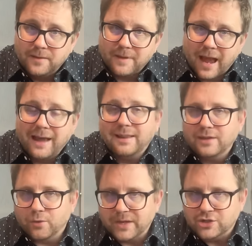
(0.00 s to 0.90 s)
I lead
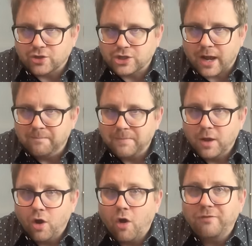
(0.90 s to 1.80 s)
the research on.
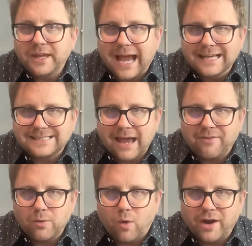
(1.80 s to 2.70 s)
Hopefully you guys have
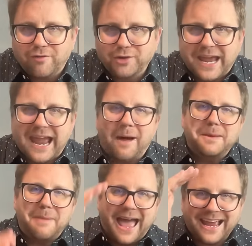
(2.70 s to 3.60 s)
a wonderful day. I'll be
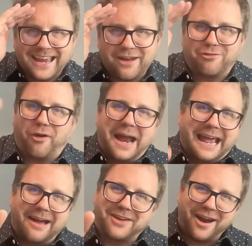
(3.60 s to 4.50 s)
back again Friday.
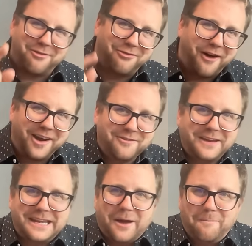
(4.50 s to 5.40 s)
I've got a fun
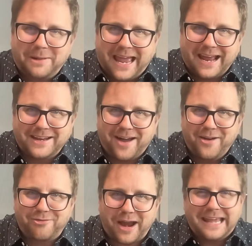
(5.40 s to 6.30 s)
video planned on
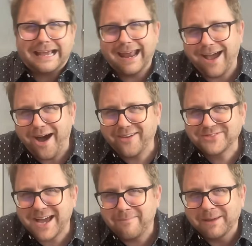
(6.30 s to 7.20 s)
Friday, kind of off
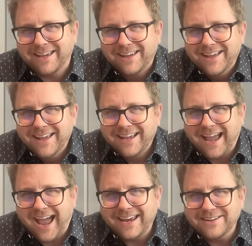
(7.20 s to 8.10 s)
topic,
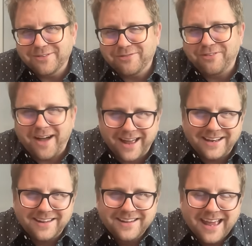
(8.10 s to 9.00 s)
kind of
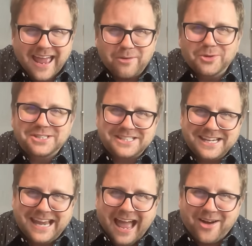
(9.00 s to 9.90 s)
fun, and we'll see
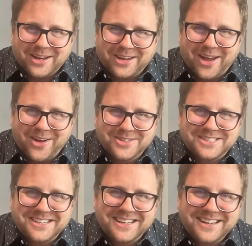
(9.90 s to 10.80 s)
how it
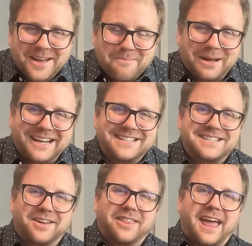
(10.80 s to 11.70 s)
goes. But
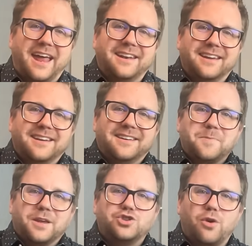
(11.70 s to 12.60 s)
until then,
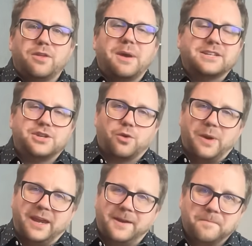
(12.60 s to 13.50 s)
enjoy the rest of your
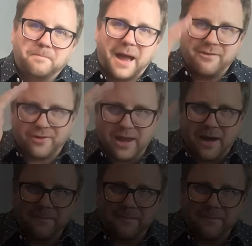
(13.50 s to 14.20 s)
week. Bye for now.